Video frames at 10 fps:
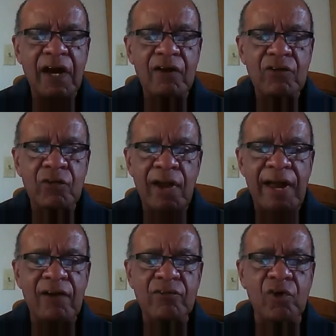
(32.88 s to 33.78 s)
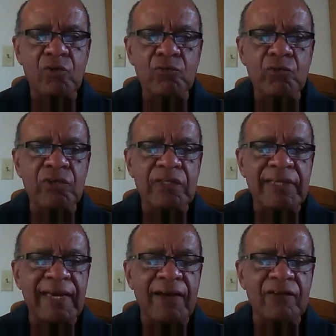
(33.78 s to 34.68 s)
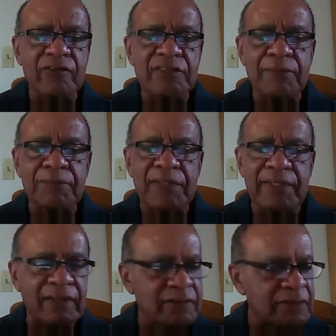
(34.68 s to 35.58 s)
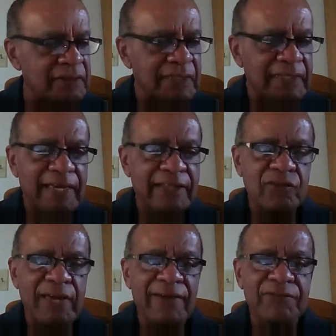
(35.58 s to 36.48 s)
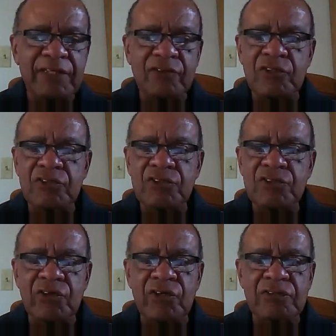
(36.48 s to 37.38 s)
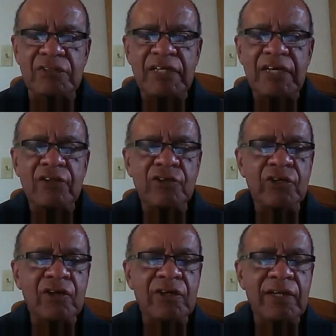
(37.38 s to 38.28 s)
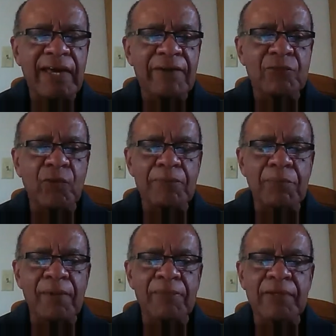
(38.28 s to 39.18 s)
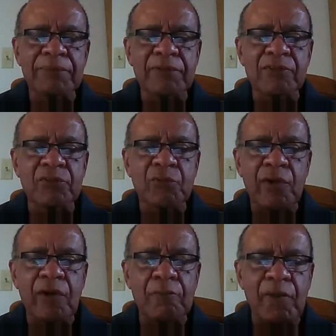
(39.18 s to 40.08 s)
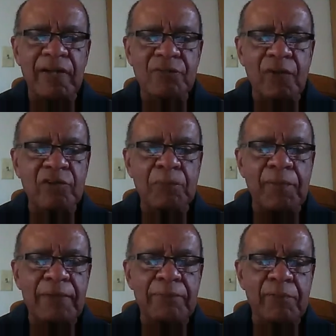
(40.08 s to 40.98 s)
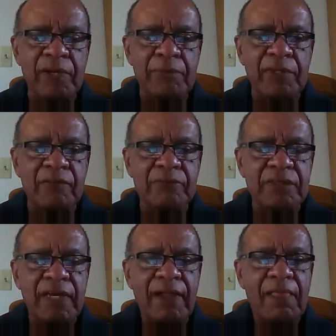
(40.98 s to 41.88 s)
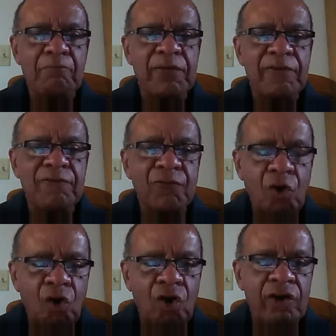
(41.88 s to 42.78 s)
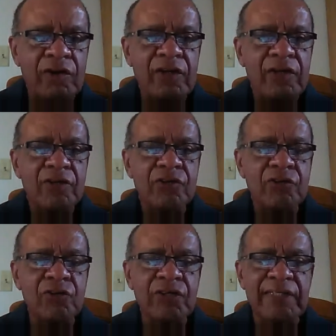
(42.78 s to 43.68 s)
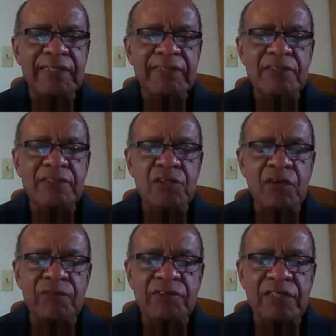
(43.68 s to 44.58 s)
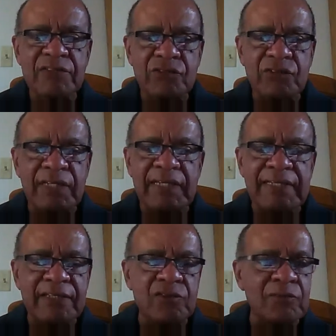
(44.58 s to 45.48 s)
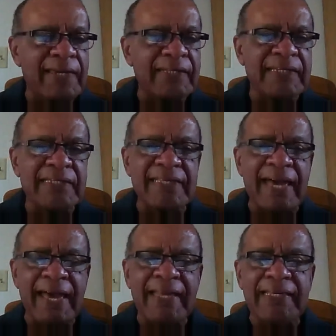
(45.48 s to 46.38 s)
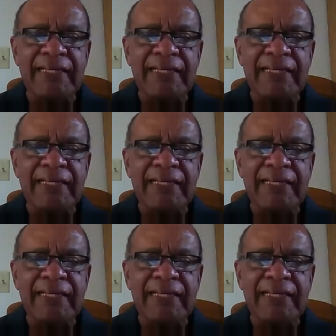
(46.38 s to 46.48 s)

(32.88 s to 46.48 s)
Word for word: crown or a root canal or something else, and you have dental insurance, you're going to have to wait probably up to 12 months while you pay premiums before you can get the service that you need. And you may need that